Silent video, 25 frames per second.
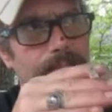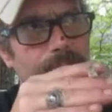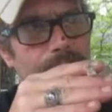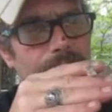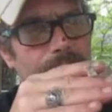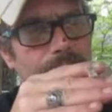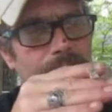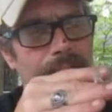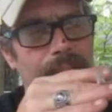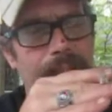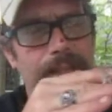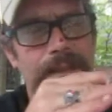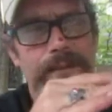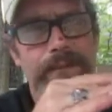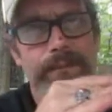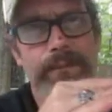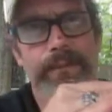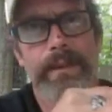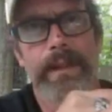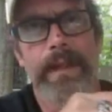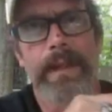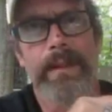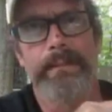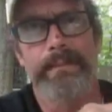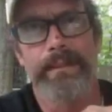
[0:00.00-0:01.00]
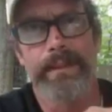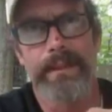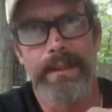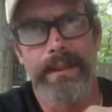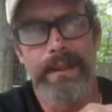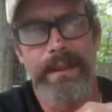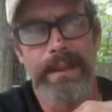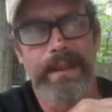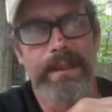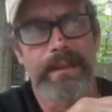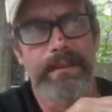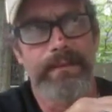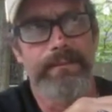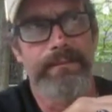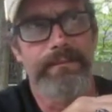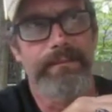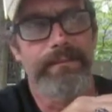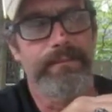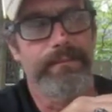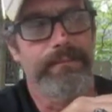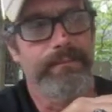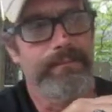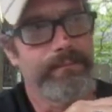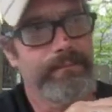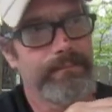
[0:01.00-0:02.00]
here's what I believe
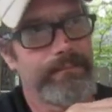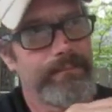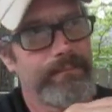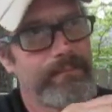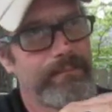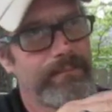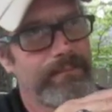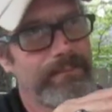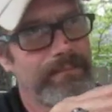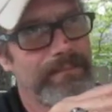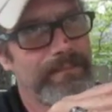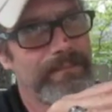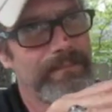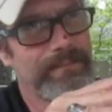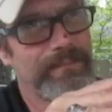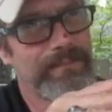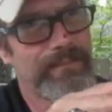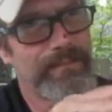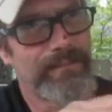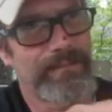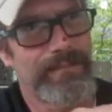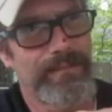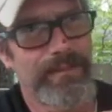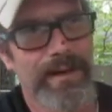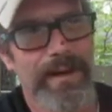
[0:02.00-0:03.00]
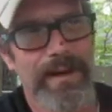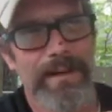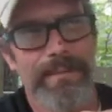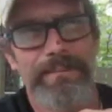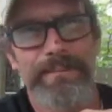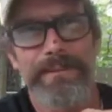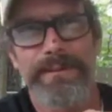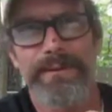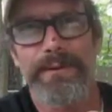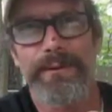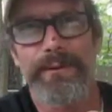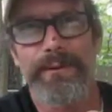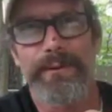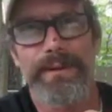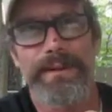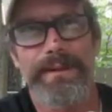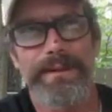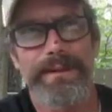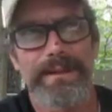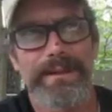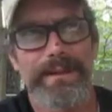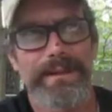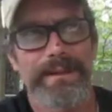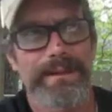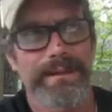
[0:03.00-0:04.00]
from
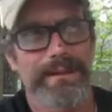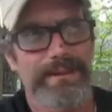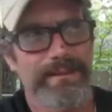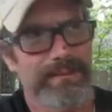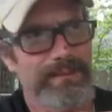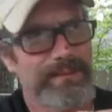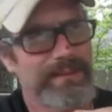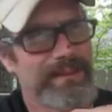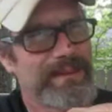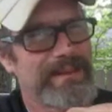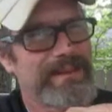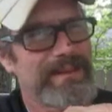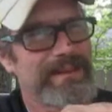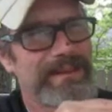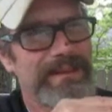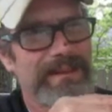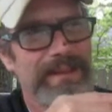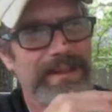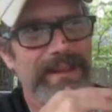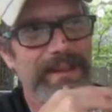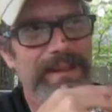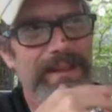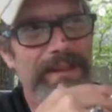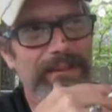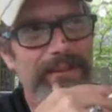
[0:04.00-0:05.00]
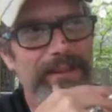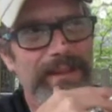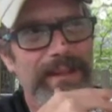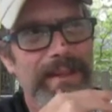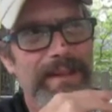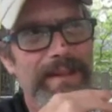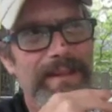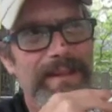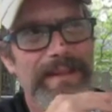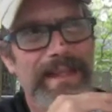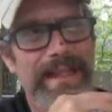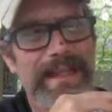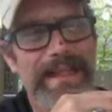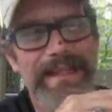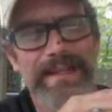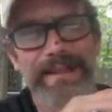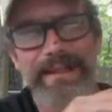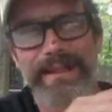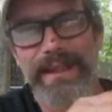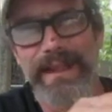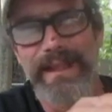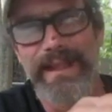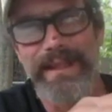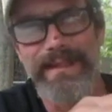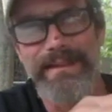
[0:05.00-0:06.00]
sources, which, we all hate
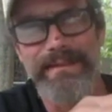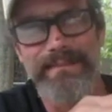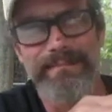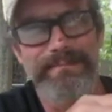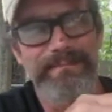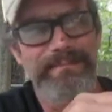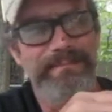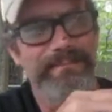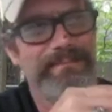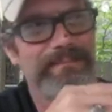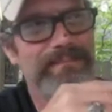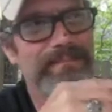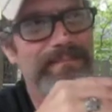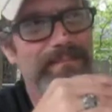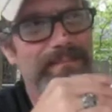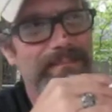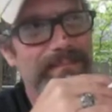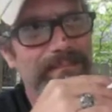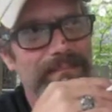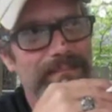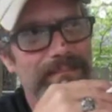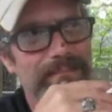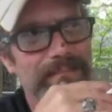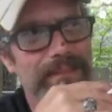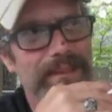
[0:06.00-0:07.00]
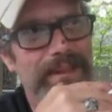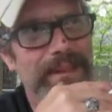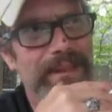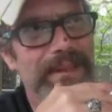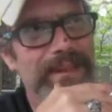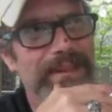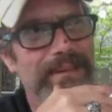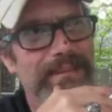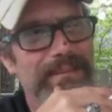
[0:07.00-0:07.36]
that. But